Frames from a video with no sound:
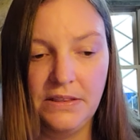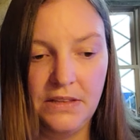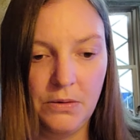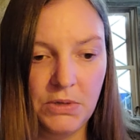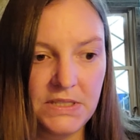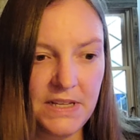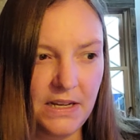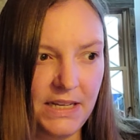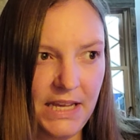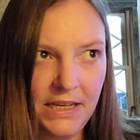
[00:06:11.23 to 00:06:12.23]
there was
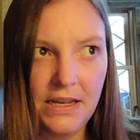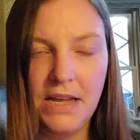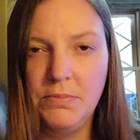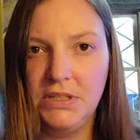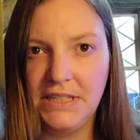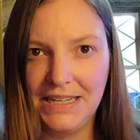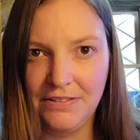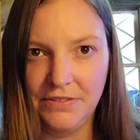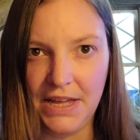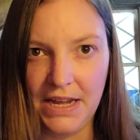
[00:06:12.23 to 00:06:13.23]
a king, I
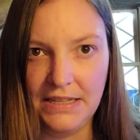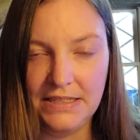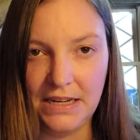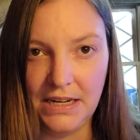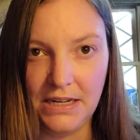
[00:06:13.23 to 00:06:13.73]
believe, that